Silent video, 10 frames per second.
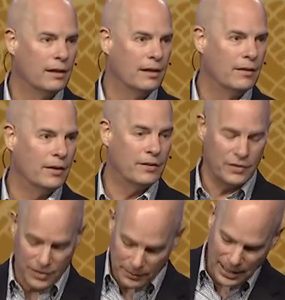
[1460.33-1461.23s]
which
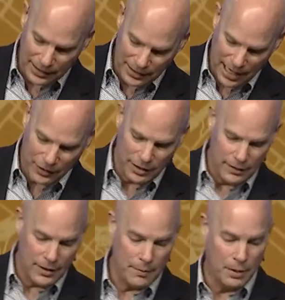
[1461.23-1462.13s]
is subtitled How to
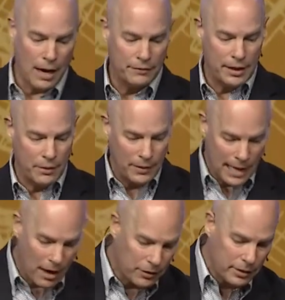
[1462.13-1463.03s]
Alleviate Poverty
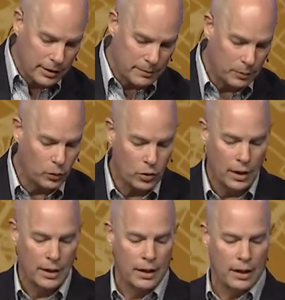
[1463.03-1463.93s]
Without Hurting the Poor,
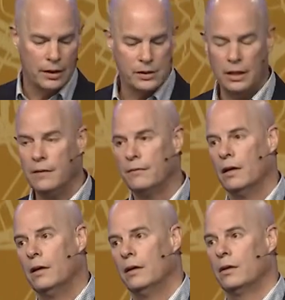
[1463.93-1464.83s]
uh, Steve
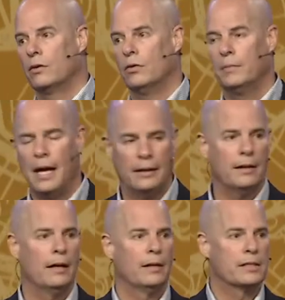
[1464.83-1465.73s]
Corbett
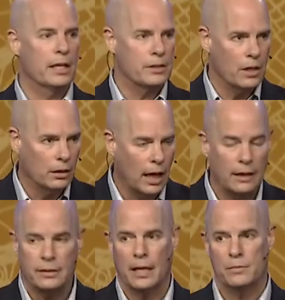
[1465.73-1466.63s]
says a lot
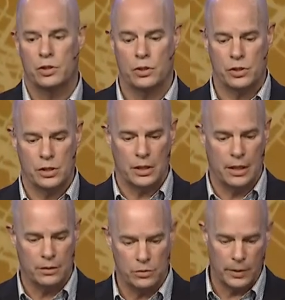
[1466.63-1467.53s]
of times churches and
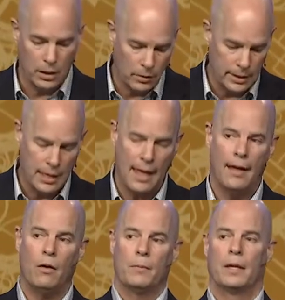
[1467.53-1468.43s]
others, we go in to
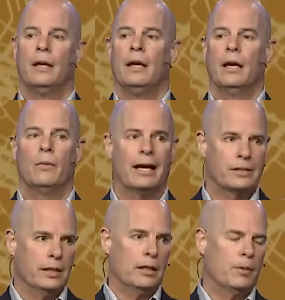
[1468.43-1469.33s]
help and we
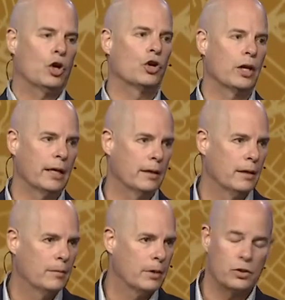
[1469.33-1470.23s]
actually end up hurting
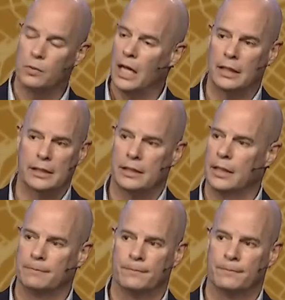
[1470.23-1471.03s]
because we're not listening.